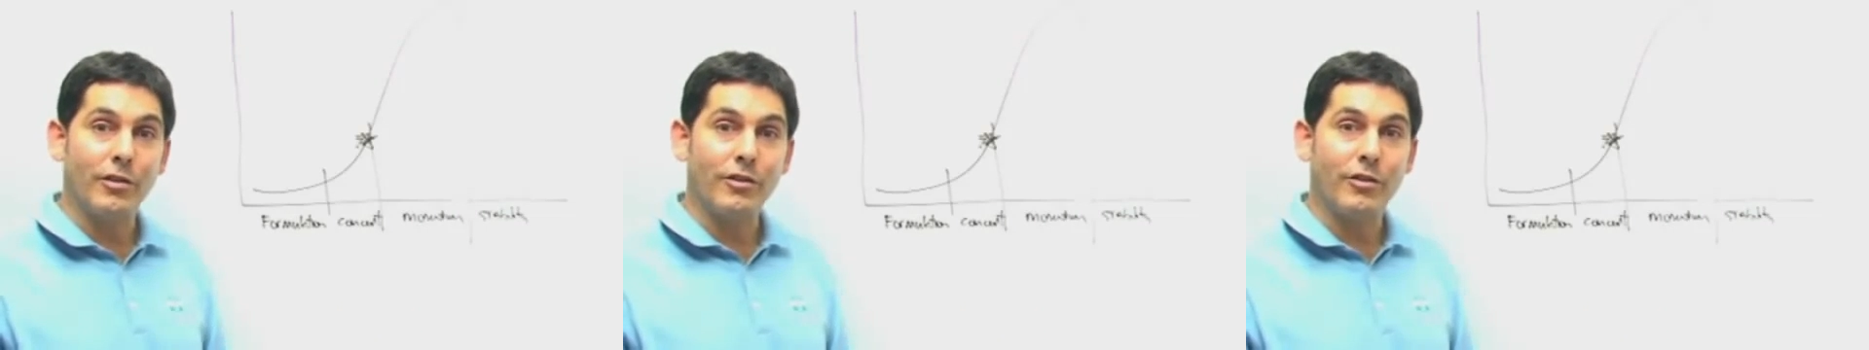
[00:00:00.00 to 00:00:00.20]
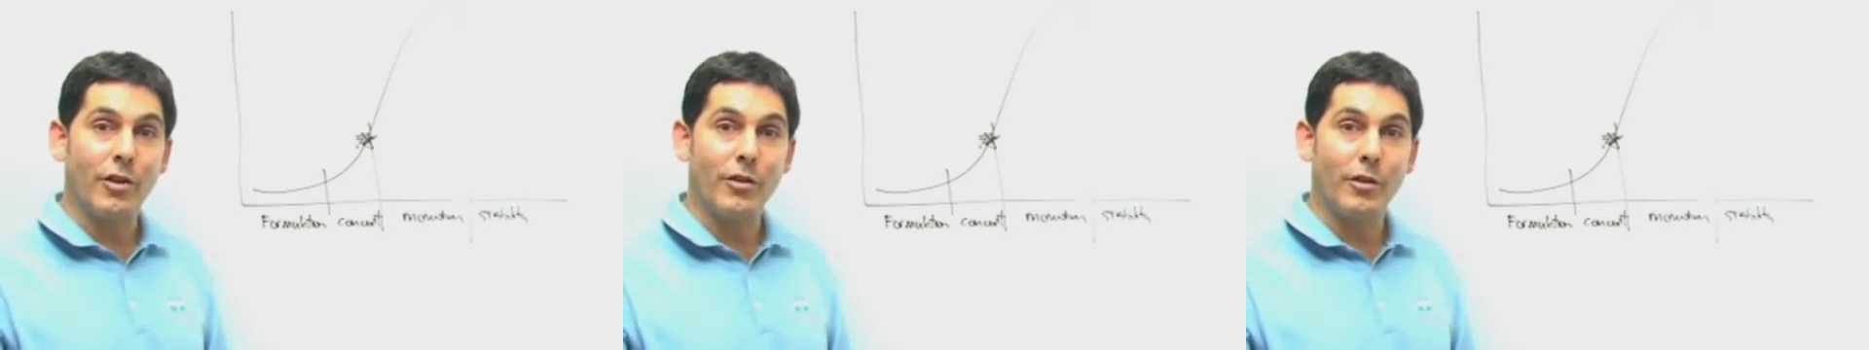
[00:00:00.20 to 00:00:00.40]

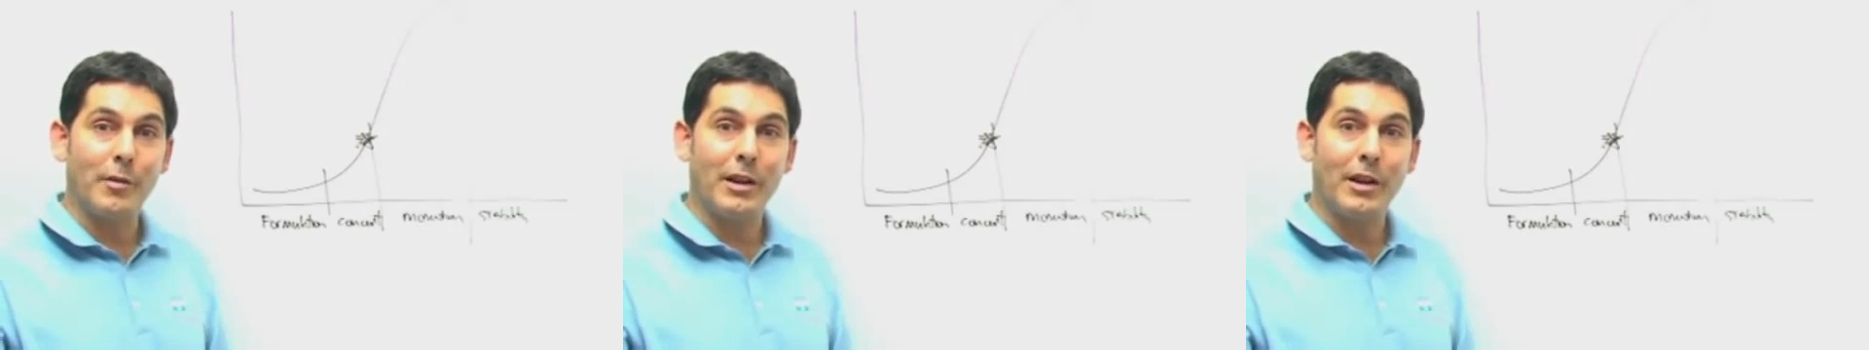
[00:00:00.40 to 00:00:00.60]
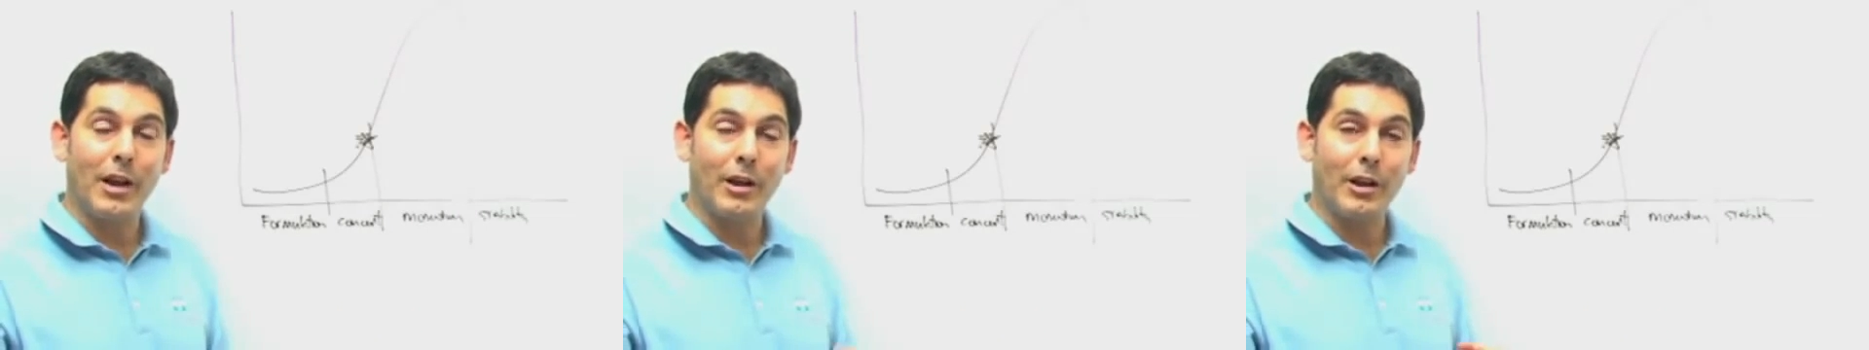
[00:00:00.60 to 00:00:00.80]
And so
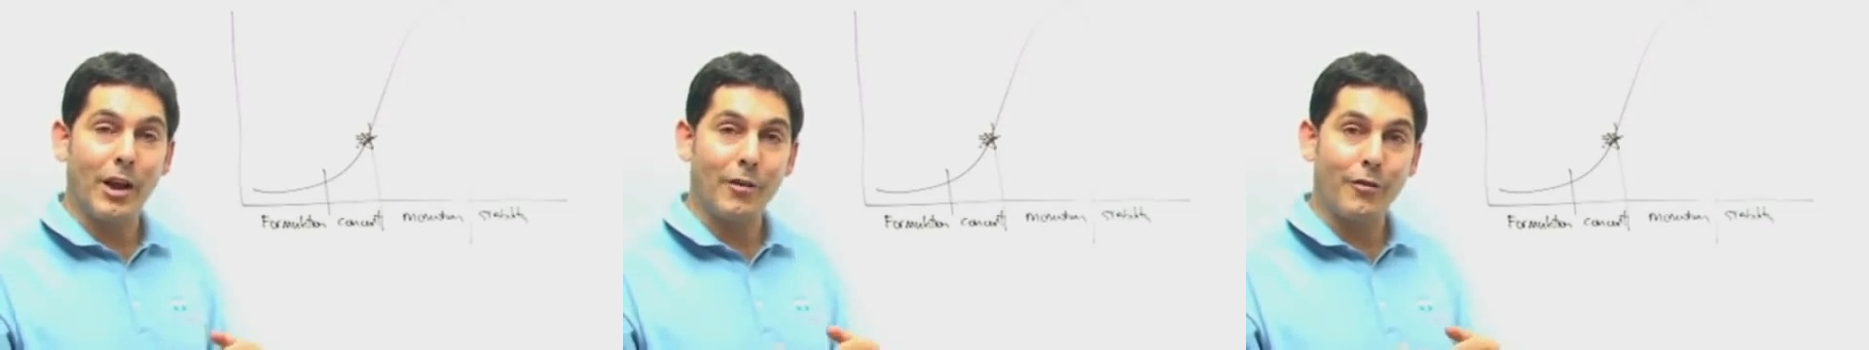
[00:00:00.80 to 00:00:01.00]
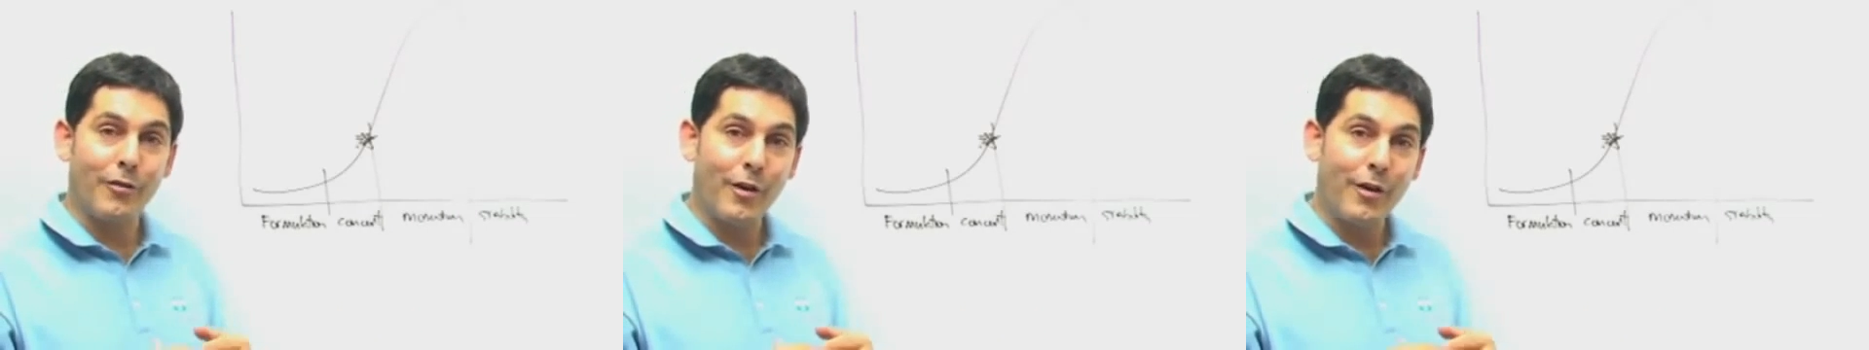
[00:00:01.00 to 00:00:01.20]
there'll be
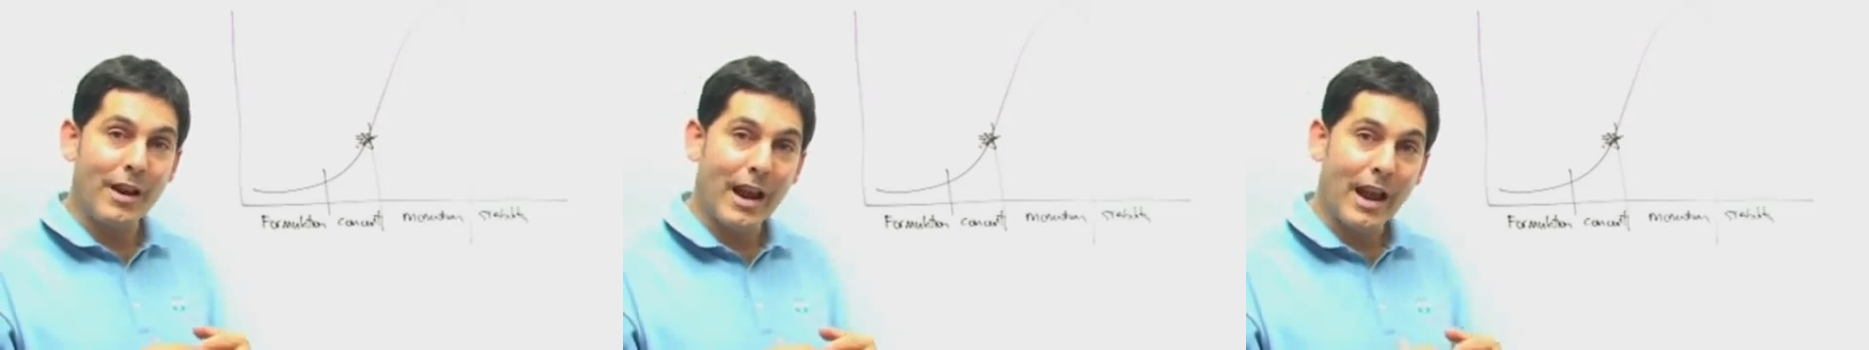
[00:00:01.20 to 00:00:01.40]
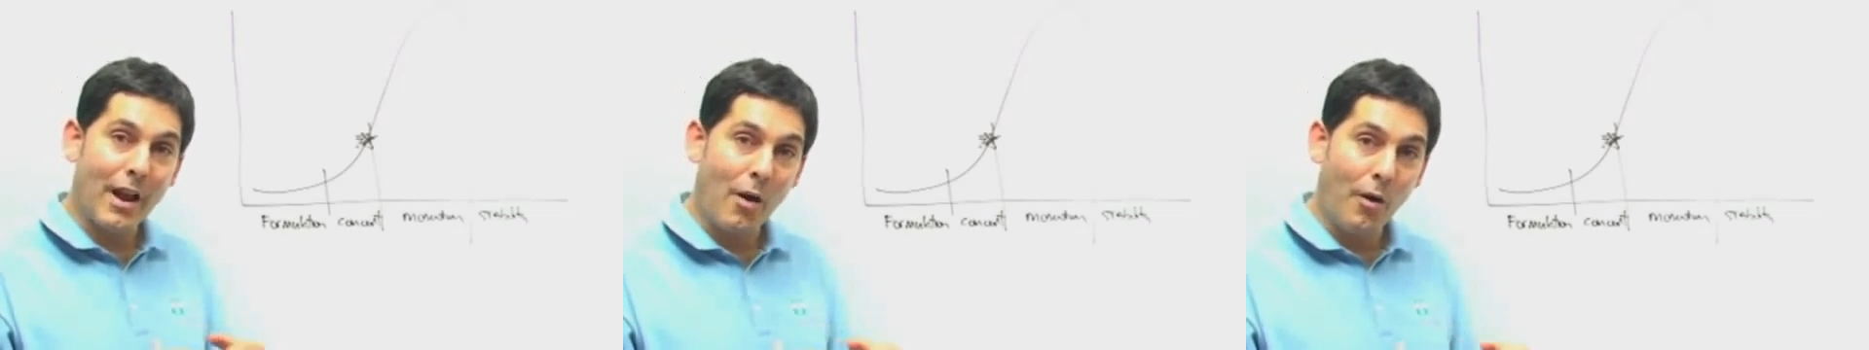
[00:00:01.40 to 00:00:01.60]
a
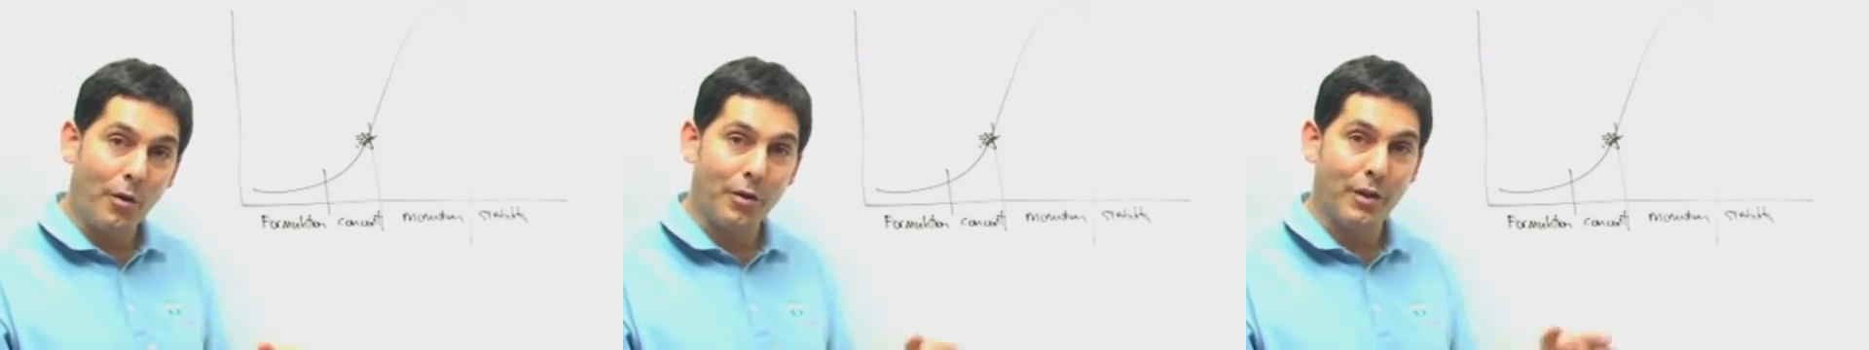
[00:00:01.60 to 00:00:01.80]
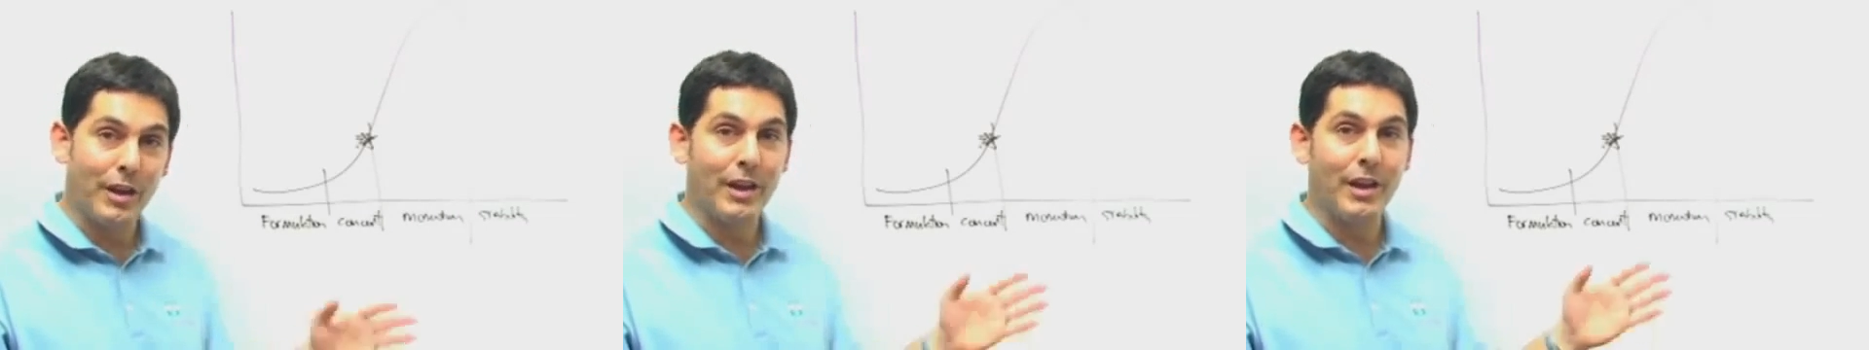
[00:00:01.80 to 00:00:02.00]
very
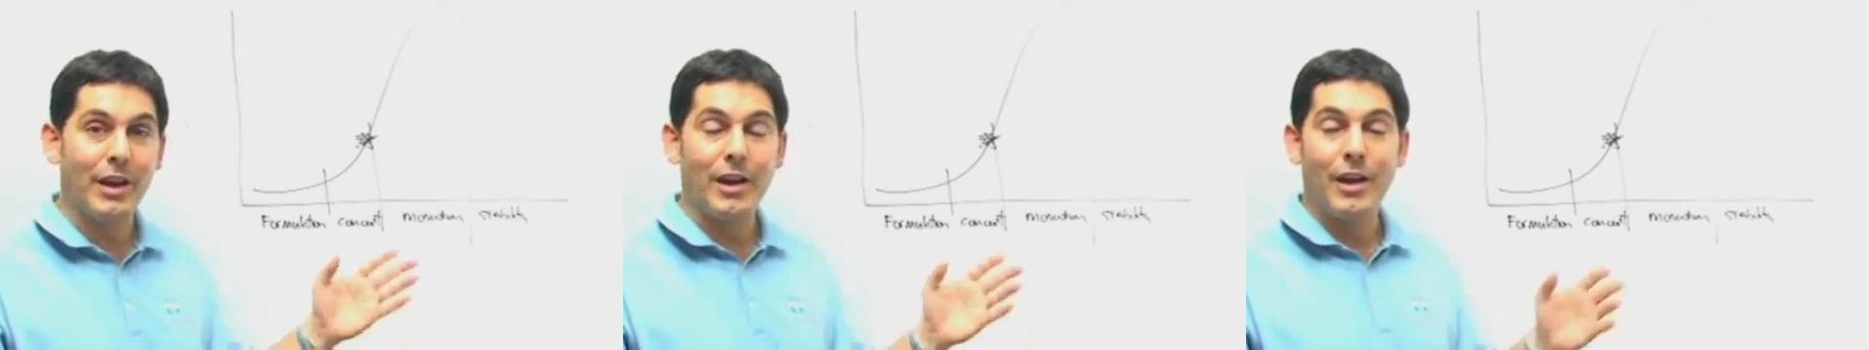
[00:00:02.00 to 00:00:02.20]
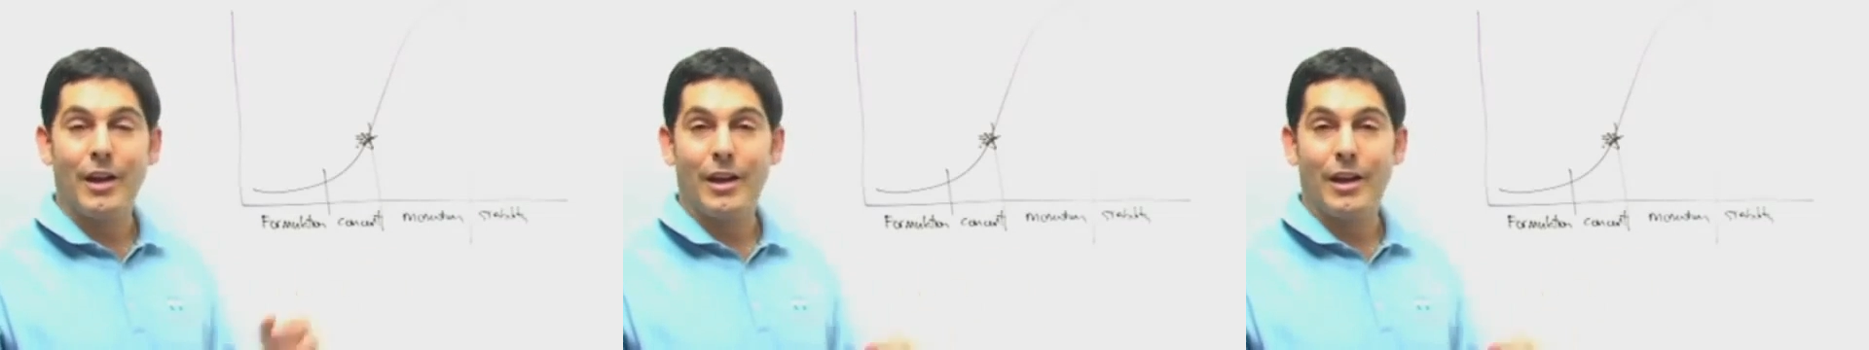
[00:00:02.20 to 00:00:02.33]
healthy